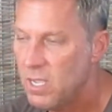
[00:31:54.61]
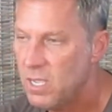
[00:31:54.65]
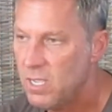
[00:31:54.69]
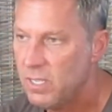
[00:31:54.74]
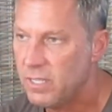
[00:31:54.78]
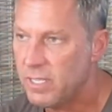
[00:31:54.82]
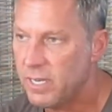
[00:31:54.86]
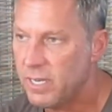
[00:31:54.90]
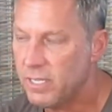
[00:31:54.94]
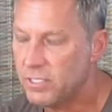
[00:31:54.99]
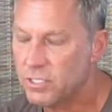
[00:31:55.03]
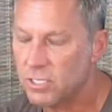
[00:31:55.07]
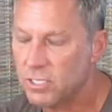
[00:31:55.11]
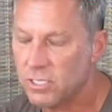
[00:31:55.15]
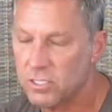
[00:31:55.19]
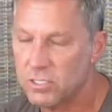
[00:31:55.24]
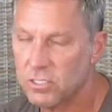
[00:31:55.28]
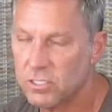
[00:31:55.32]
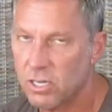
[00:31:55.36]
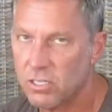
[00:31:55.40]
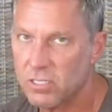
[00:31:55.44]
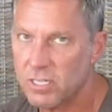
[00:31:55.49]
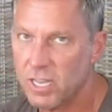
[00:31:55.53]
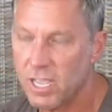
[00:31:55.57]
that it's gonna
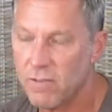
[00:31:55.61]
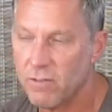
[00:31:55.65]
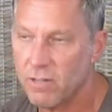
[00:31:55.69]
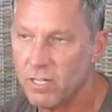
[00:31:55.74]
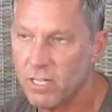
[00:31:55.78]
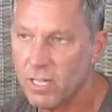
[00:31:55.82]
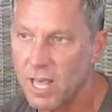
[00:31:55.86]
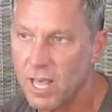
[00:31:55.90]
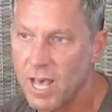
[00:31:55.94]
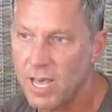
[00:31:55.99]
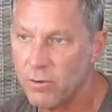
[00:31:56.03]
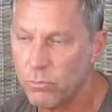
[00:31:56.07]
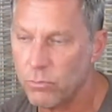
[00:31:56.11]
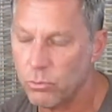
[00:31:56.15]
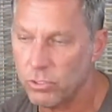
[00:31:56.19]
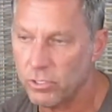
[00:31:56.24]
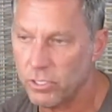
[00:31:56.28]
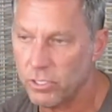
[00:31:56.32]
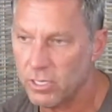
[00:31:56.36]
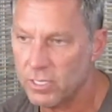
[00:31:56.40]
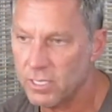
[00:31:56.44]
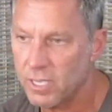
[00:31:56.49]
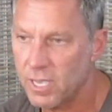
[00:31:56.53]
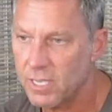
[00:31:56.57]
start to have a lot of really
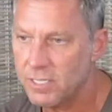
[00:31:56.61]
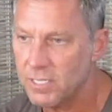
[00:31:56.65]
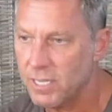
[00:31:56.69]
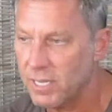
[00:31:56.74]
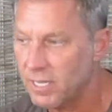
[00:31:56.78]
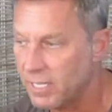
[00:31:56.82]
good content.